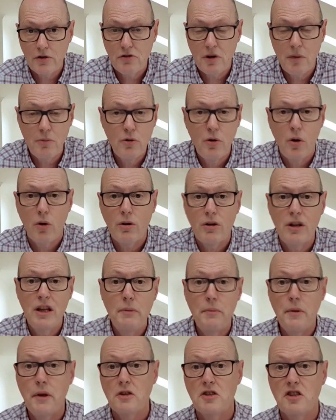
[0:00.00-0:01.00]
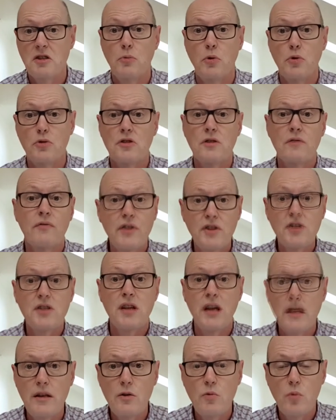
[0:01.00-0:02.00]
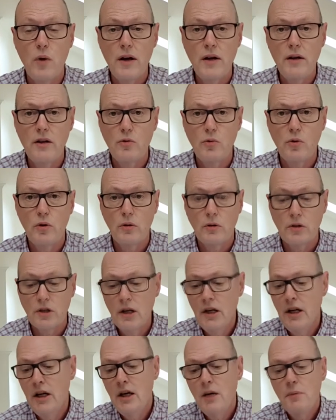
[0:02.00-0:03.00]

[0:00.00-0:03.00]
So I'm not claiming it's the most sophisticated wine in the world,